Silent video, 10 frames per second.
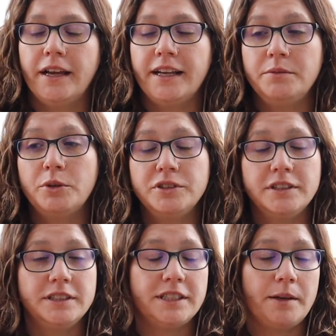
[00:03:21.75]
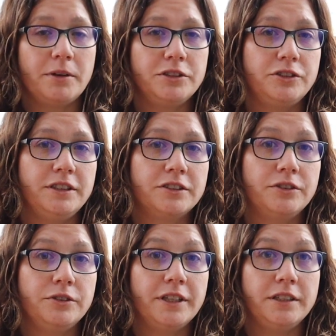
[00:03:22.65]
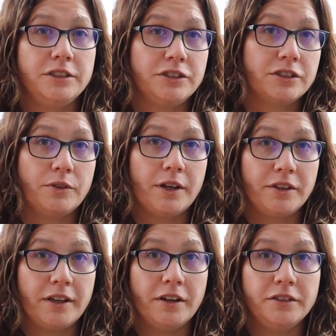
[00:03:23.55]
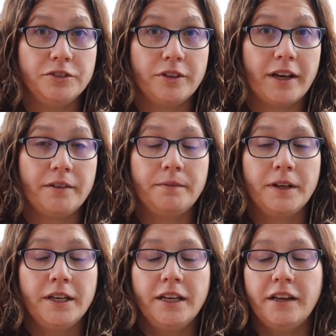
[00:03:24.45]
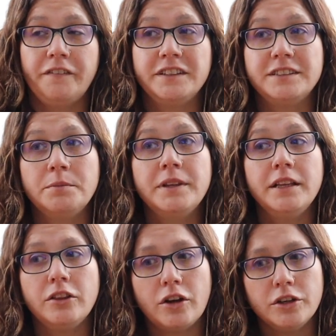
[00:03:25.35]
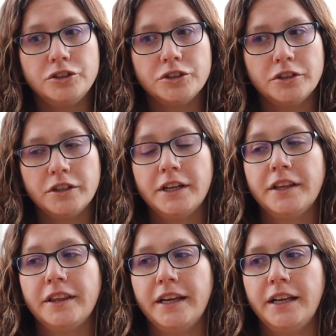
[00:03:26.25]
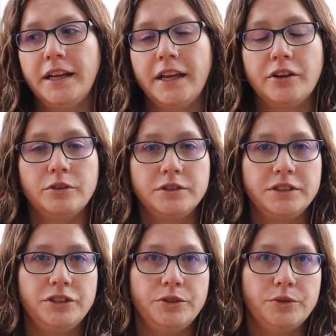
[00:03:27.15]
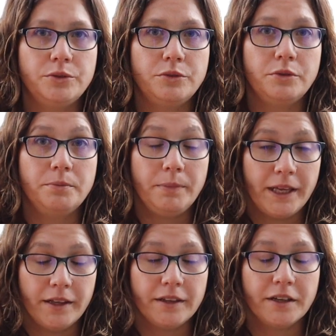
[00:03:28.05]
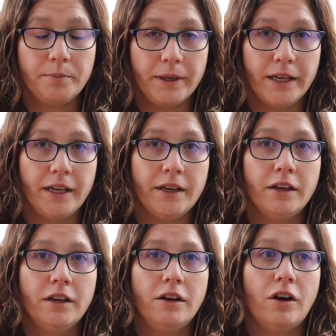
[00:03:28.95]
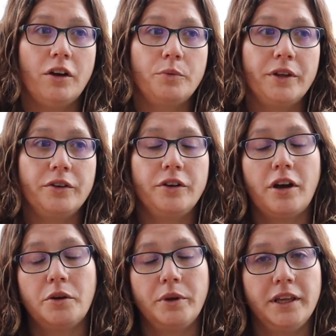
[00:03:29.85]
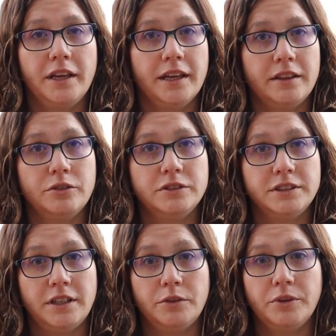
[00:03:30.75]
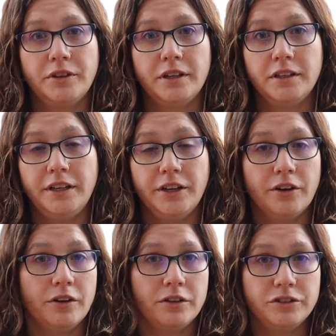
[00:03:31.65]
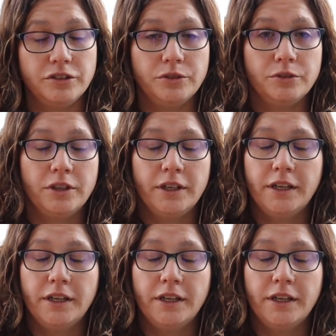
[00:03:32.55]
And most of the time our streets crew can just go out there and do that. If it's something larger, then it goes to me and the committee on whether or not we can get those done within a year or 2.